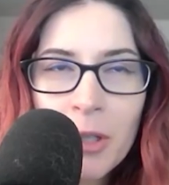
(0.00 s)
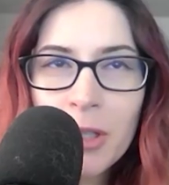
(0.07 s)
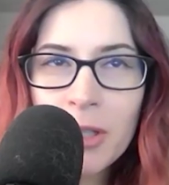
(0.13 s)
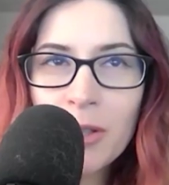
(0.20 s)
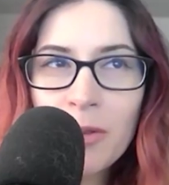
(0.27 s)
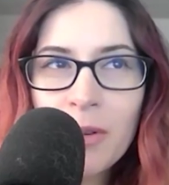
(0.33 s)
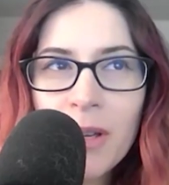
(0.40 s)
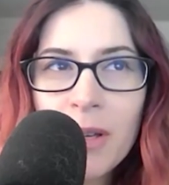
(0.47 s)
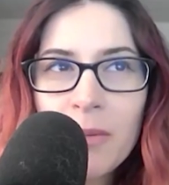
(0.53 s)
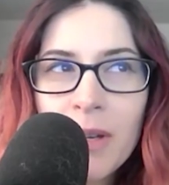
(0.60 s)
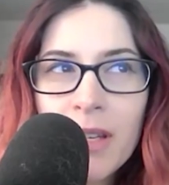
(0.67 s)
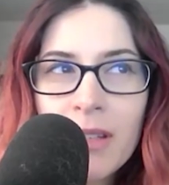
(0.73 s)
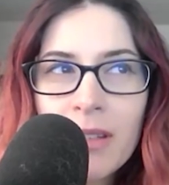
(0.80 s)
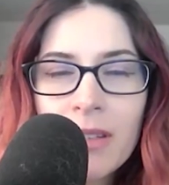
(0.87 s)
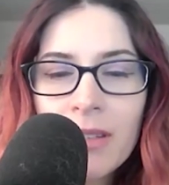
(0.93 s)
a great way
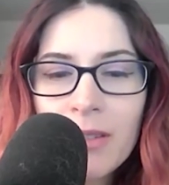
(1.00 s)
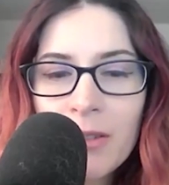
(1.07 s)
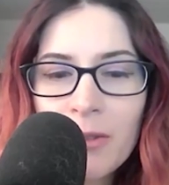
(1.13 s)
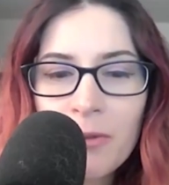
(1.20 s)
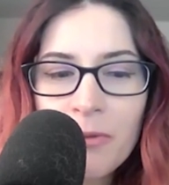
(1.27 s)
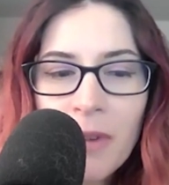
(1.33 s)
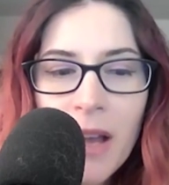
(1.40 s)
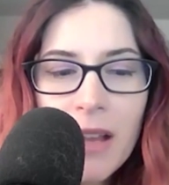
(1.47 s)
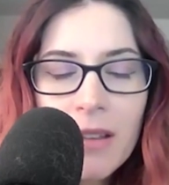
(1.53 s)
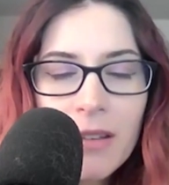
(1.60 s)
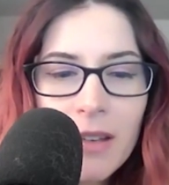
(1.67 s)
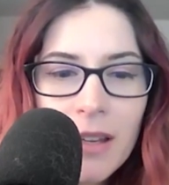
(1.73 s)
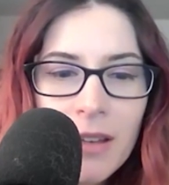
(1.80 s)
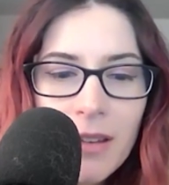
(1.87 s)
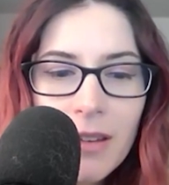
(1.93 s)
to, so you found
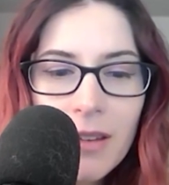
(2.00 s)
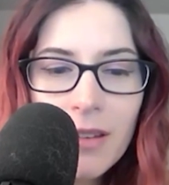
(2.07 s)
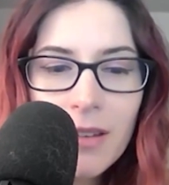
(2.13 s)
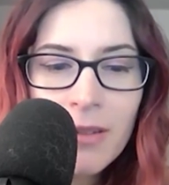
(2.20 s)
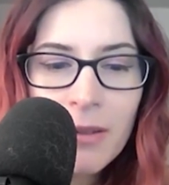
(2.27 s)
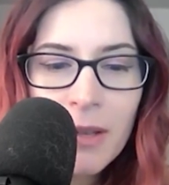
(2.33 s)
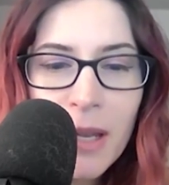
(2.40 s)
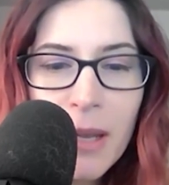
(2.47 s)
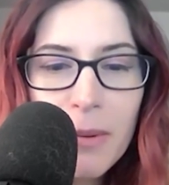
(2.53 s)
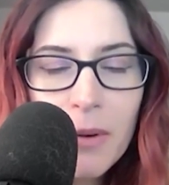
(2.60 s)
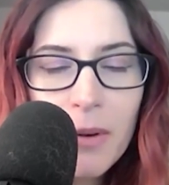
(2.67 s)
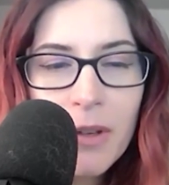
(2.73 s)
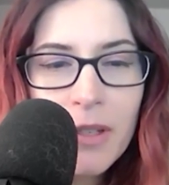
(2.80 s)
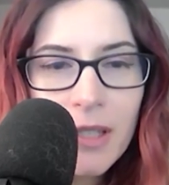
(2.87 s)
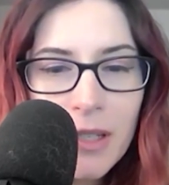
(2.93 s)
it, you came
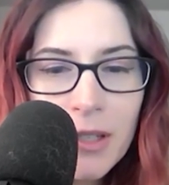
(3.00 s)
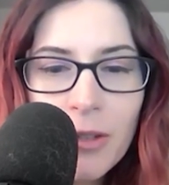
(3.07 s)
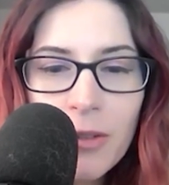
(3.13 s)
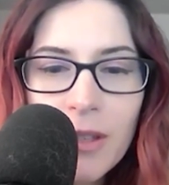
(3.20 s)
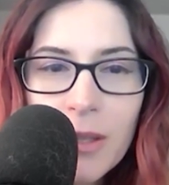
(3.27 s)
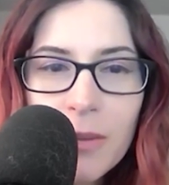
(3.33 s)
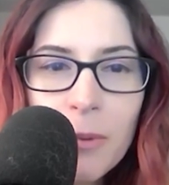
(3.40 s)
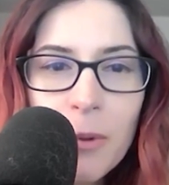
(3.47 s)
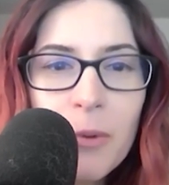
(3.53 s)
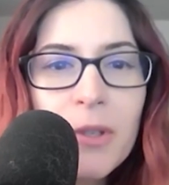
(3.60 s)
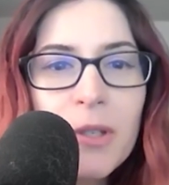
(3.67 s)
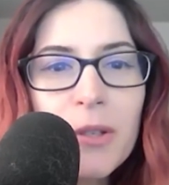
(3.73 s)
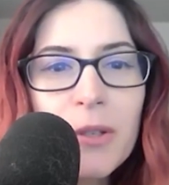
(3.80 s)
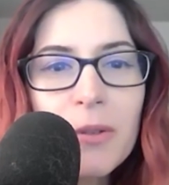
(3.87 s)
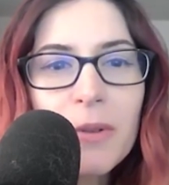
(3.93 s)
across an issue that spoke
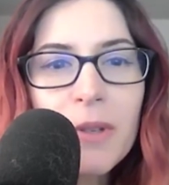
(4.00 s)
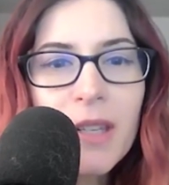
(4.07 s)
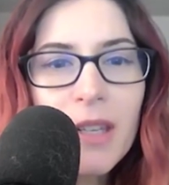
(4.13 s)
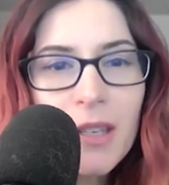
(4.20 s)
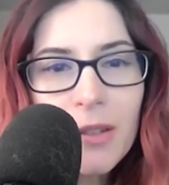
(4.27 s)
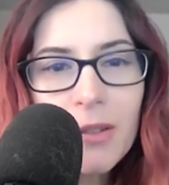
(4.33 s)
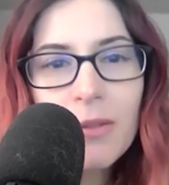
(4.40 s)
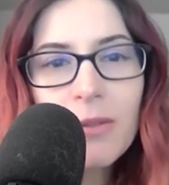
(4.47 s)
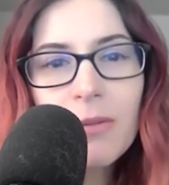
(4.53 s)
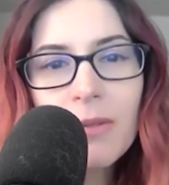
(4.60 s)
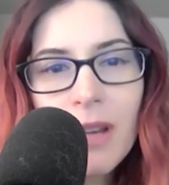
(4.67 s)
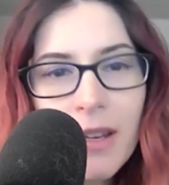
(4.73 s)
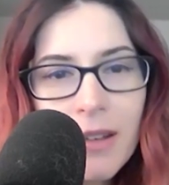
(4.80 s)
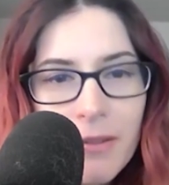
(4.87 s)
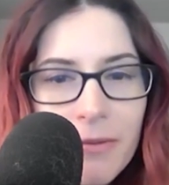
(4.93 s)
to you and then you
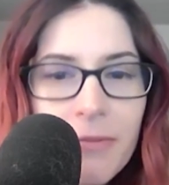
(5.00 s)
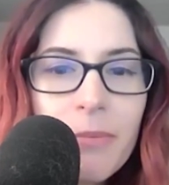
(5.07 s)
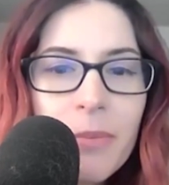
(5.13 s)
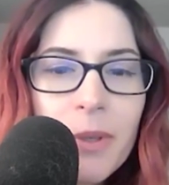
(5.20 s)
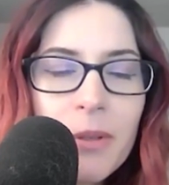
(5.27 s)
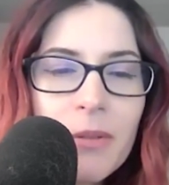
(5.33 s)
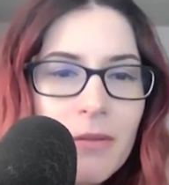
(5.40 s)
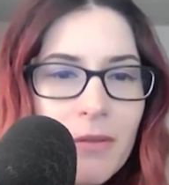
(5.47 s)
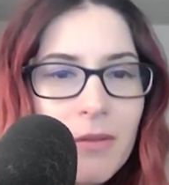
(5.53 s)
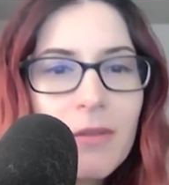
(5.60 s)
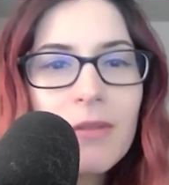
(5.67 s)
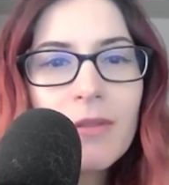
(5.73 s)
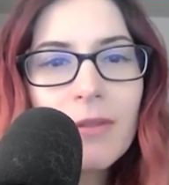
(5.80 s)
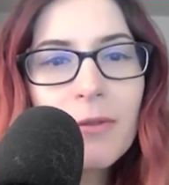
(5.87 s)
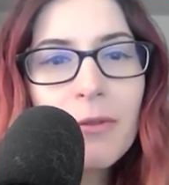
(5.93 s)
kind of built
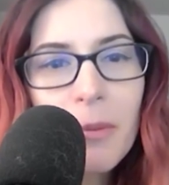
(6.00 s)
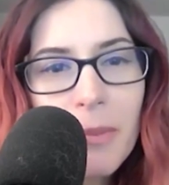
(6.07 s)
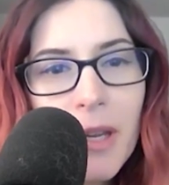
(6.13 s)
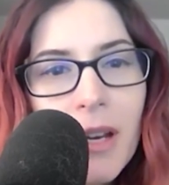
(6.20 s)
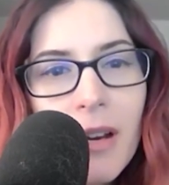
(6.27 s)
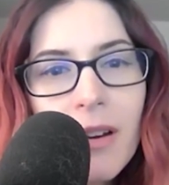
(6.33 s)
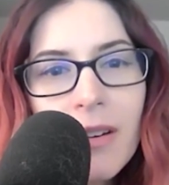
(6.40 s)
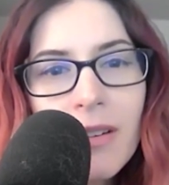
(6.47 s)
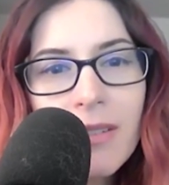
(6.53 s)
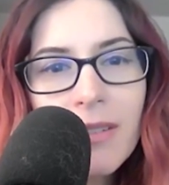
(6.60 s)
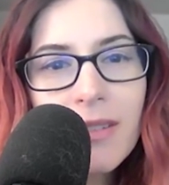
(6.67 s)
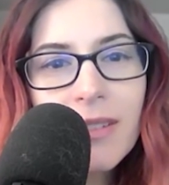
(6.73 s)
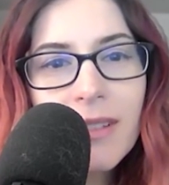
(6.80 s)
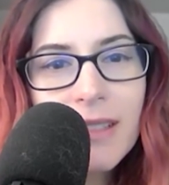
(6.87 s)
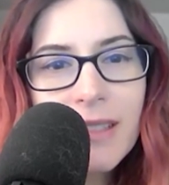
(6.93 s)
from there,
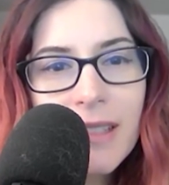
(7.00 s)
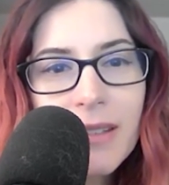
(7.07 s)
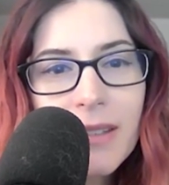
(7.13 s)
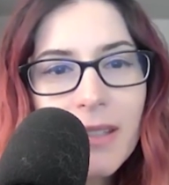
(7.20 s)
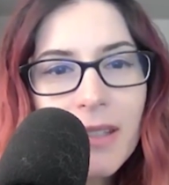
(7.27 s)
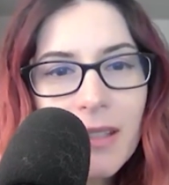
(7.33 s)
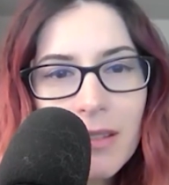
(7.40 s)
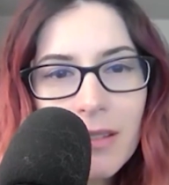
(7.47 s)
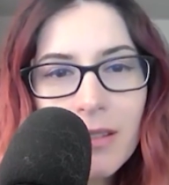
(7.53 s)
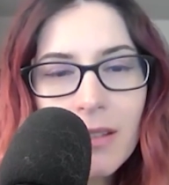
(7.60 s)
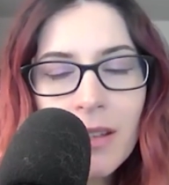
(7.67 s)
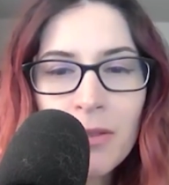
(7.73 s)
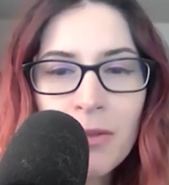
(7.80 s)
yeah. It sounds like, and